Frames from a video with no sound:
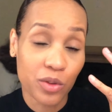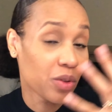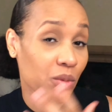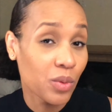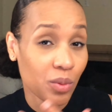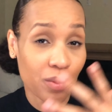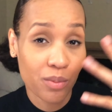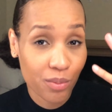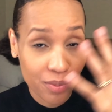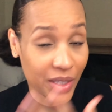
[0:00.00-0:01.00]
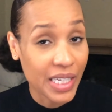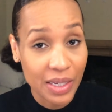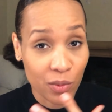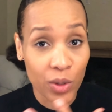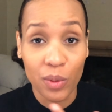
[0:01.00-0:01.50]
to
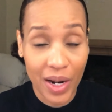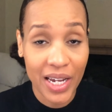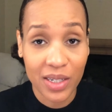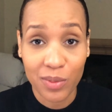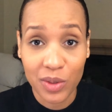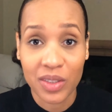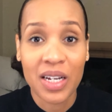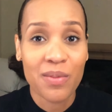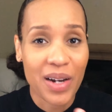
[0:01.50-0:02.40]
the real animals.